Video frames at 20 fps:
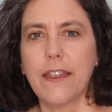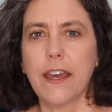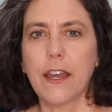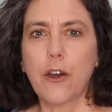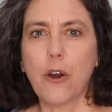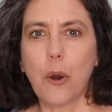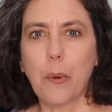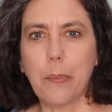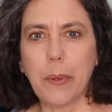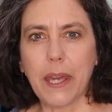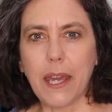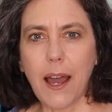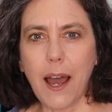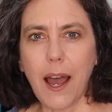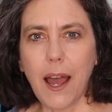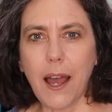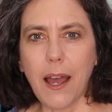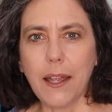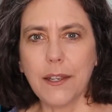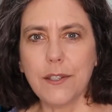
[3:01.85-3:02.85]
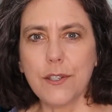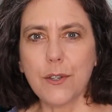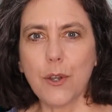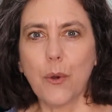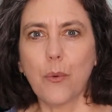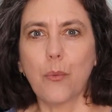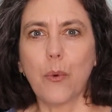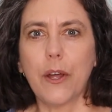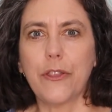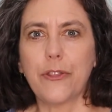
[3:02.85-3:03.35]
that go beyond
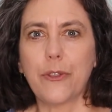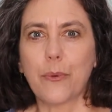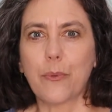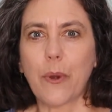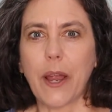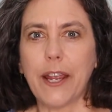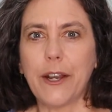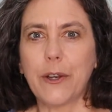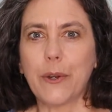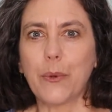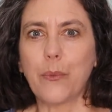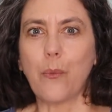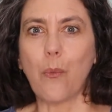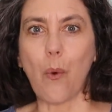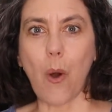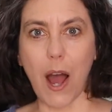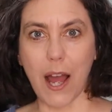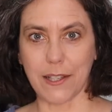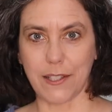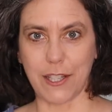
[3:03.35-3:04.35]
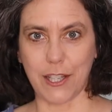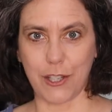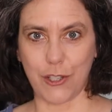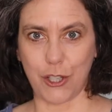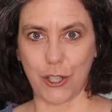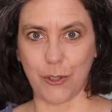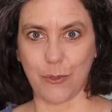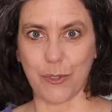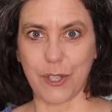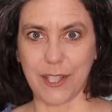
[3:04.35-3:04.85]
what the writer wanted
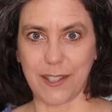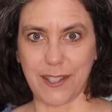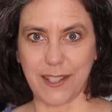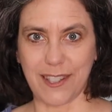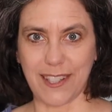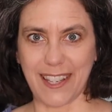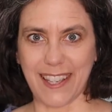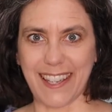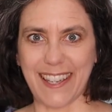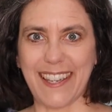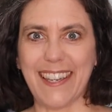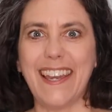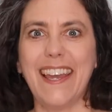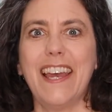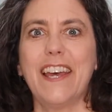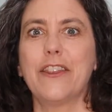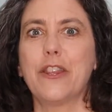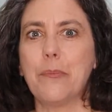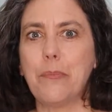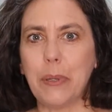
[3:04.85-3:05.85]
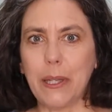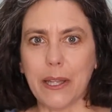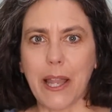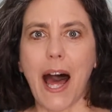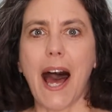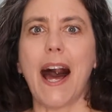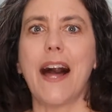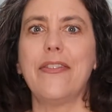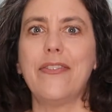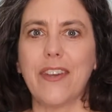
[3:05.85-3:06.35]
you to see, the
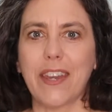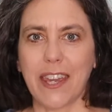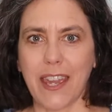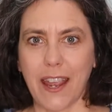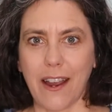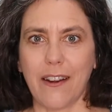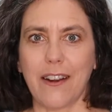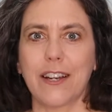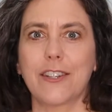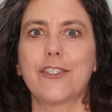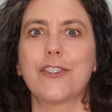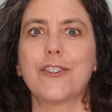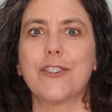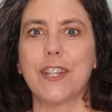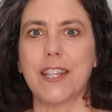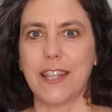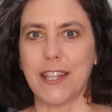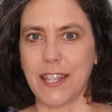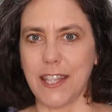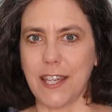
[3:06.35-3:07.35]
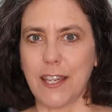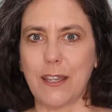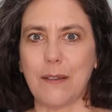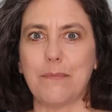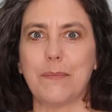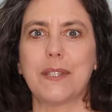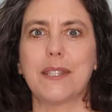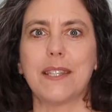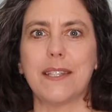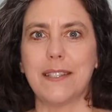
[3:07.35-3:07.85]
plot, the character, the
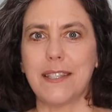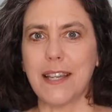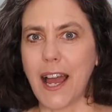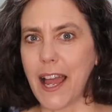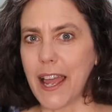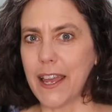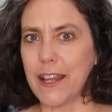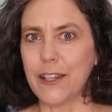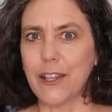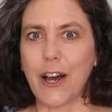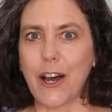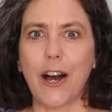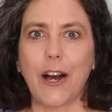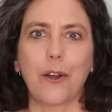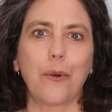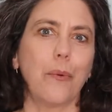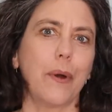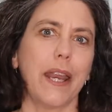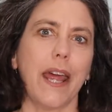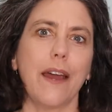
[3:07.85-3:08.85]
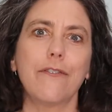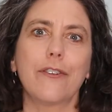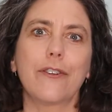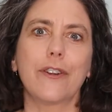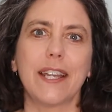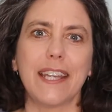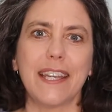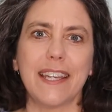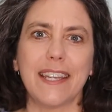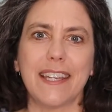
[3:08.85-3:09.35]
themes, the dialogue, whatever
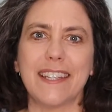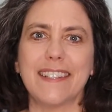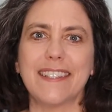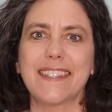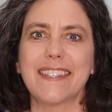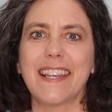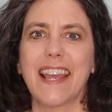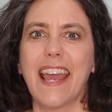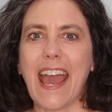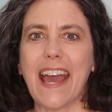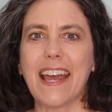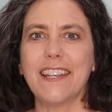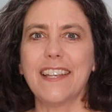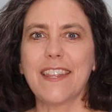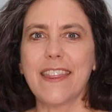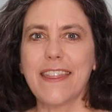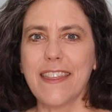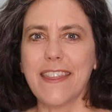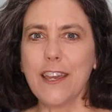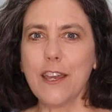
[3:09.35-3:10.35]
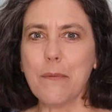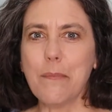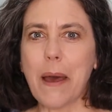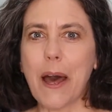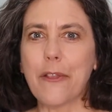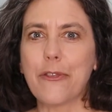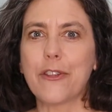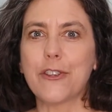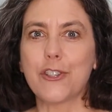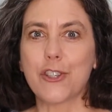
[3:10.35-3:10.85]
it is, and think
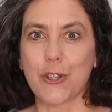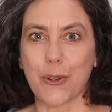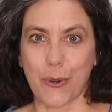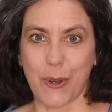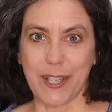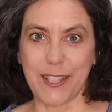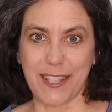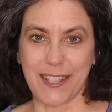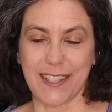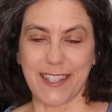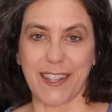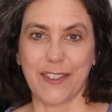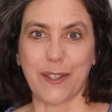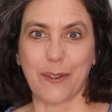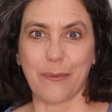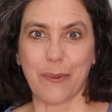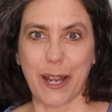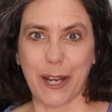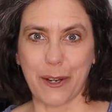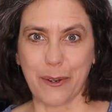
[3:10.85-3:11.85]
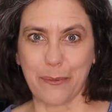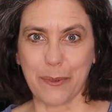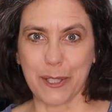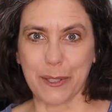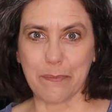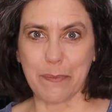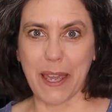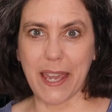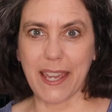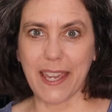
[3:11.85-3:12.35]
about the choices that the writer
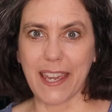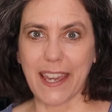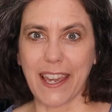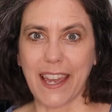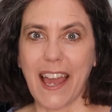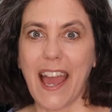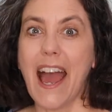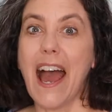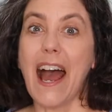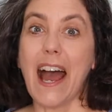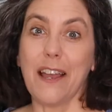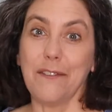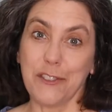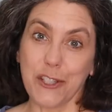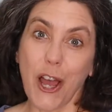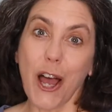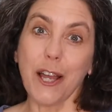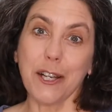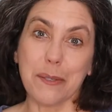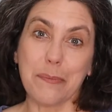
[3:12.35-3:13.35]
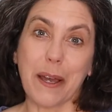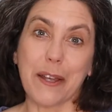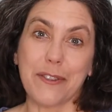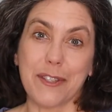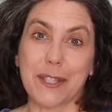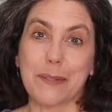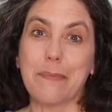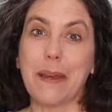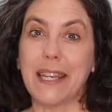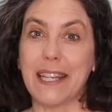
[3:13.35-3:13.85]
was making. I've talked about
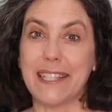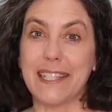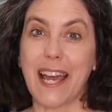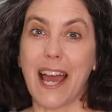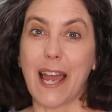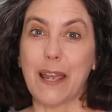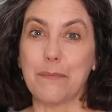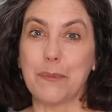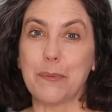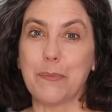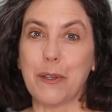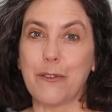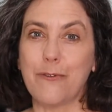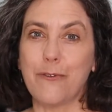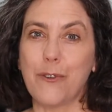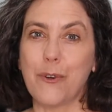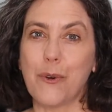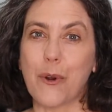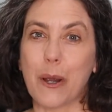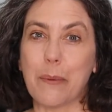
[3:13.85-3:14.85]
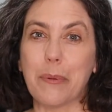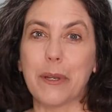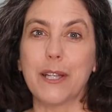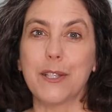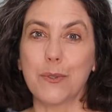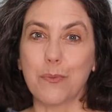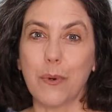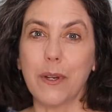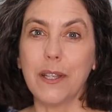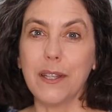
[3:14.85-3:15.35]
this many times before, but
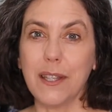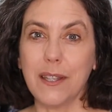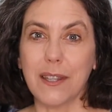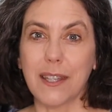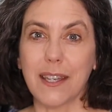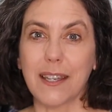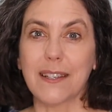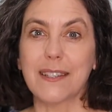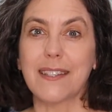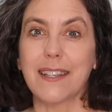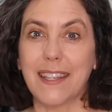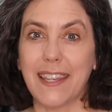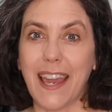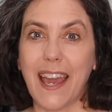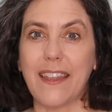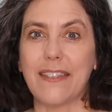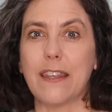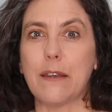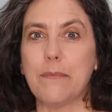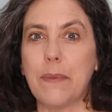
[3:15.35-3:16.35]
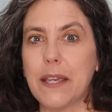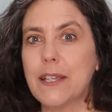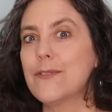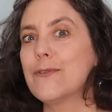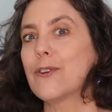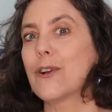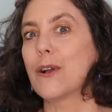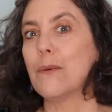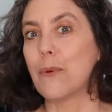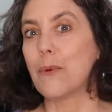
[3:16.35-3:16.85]
it's one of the things, again, that makes
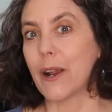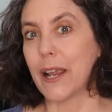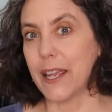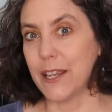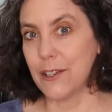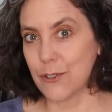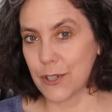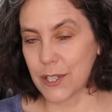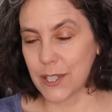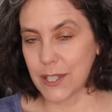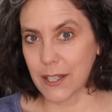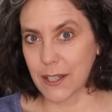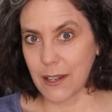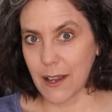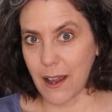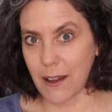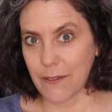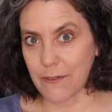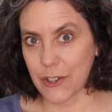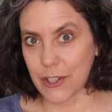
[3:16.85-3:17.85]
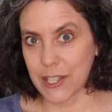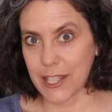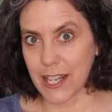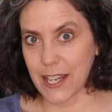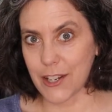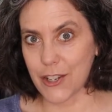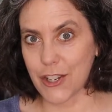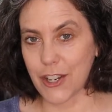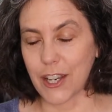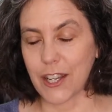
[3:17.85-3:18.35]
for a more interesting
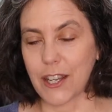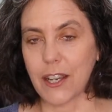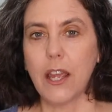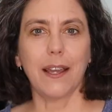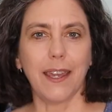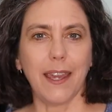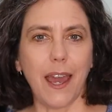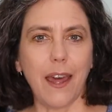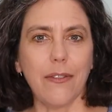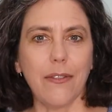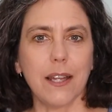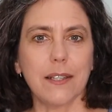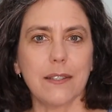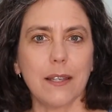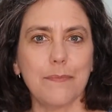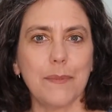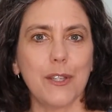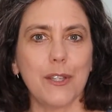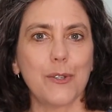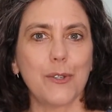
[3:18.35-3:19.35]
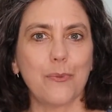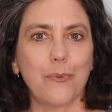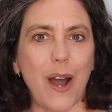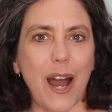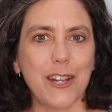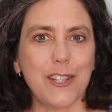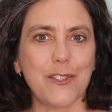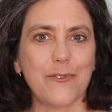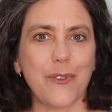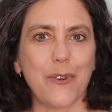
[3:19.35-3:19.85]
conversation. Again, that's something to
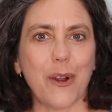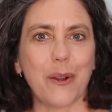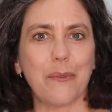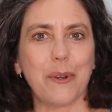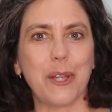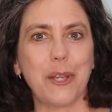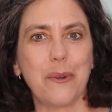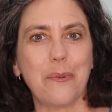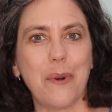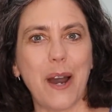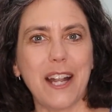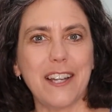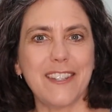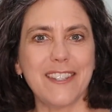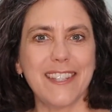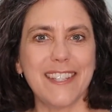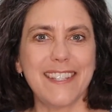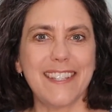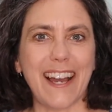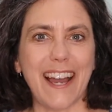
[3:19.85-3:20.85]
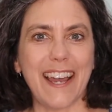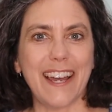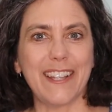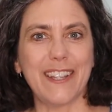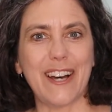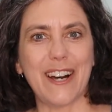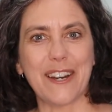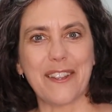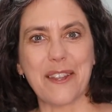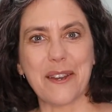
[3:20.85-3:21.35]
watch for. When you watch the
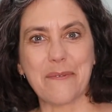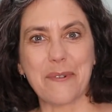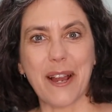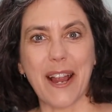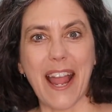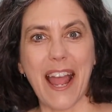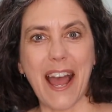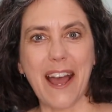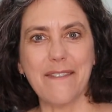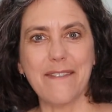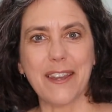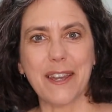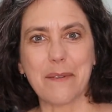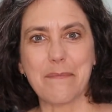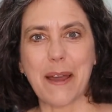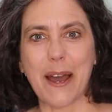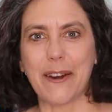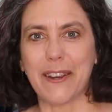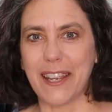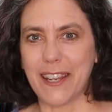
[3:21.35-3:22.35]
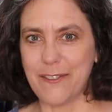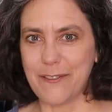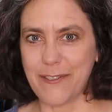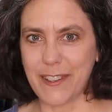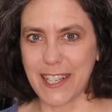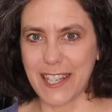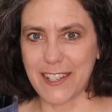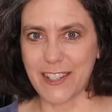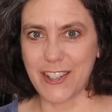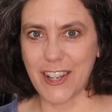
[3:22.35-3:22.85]
dialogue that we're having about
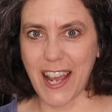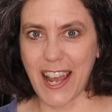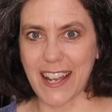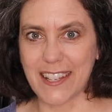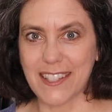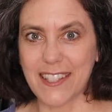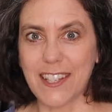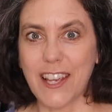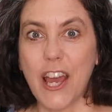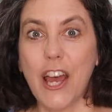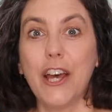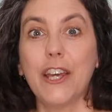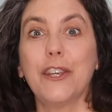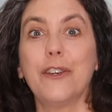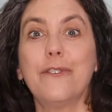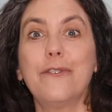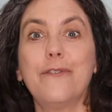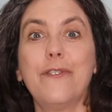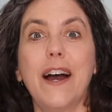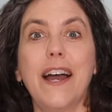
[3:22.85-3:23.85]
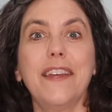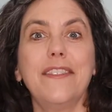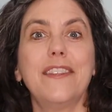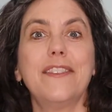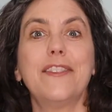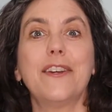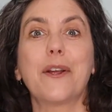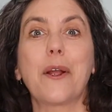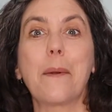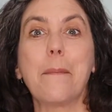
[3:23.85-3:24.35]
Infinite Jest, you'll find
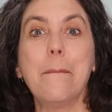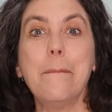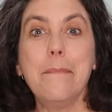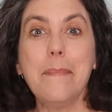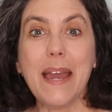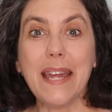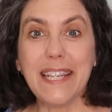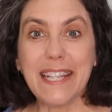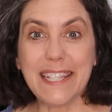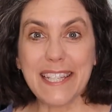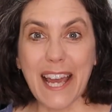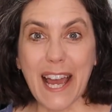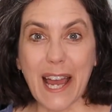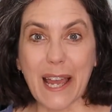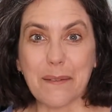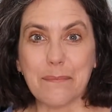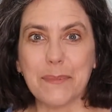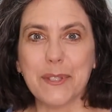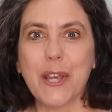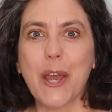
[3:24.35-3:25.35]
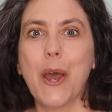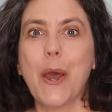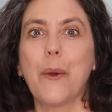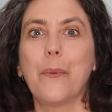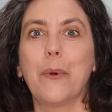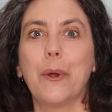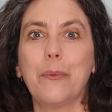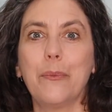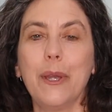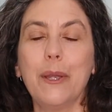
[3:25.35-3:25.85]
that there are many times
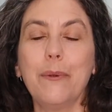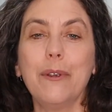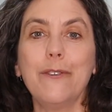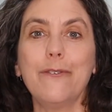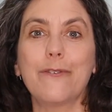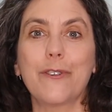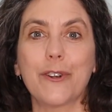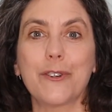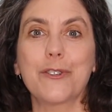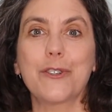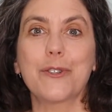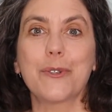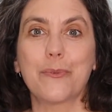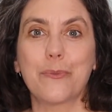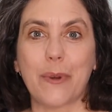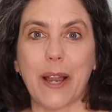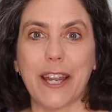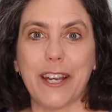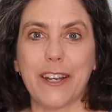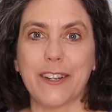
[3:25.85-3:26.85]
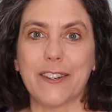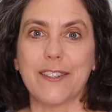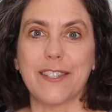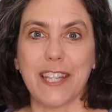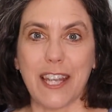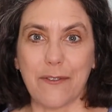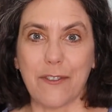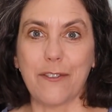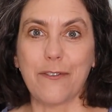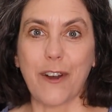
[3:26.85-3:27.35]
when we refer to the writer,
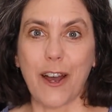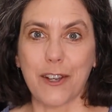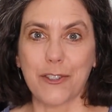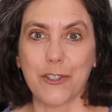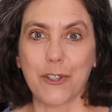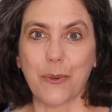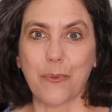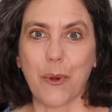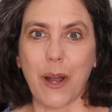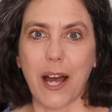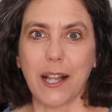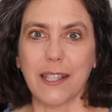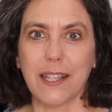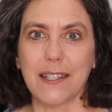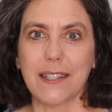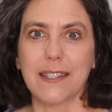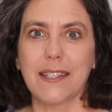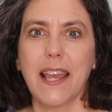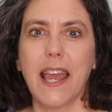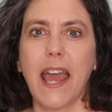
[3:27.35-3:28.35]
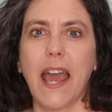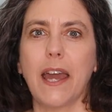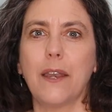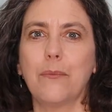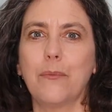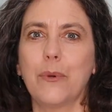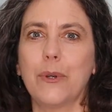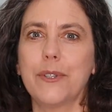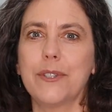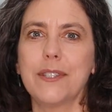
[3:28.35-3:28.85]
David Foster Wallace,
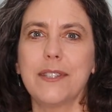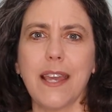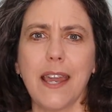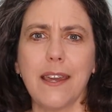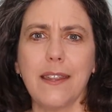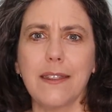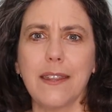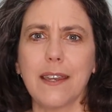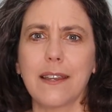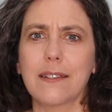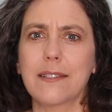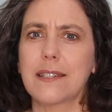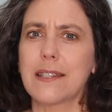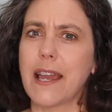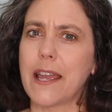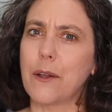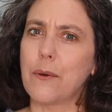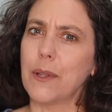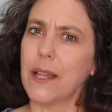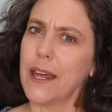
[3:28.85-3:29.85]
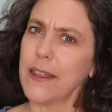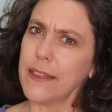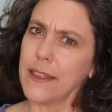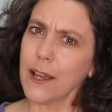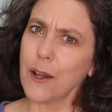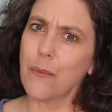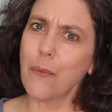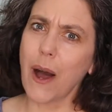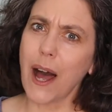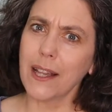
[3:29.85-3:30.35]
and we'll say things like, "Well, I
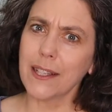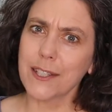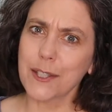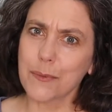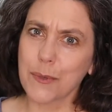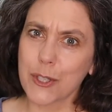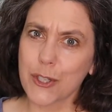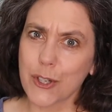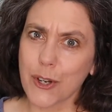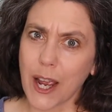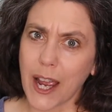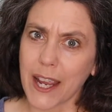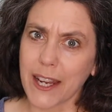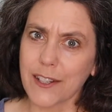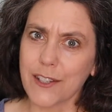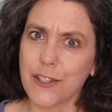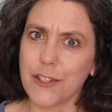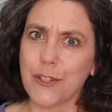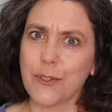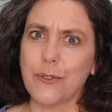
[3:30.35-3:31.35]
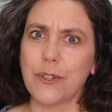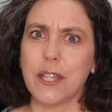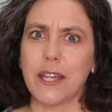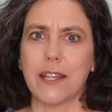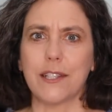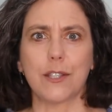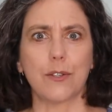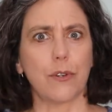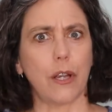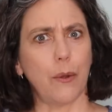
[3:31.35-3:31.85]
think Wallace was trying to do
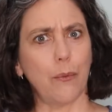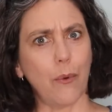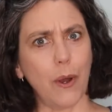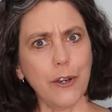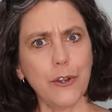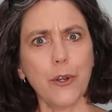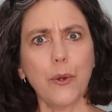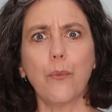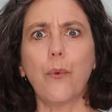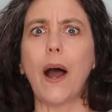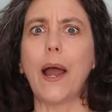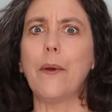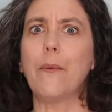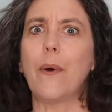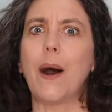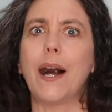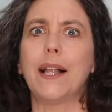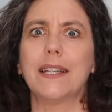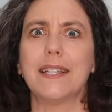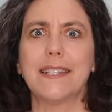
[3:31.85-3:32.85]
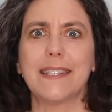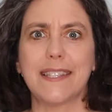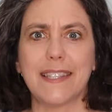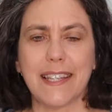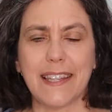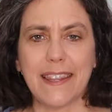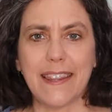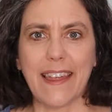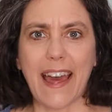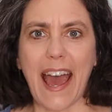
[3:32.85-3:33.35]
this," or "I wonder why Wallace
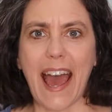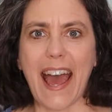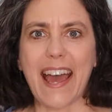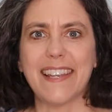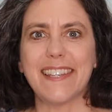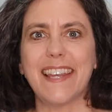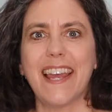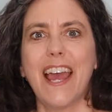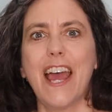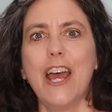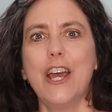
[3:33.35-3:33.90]
did that."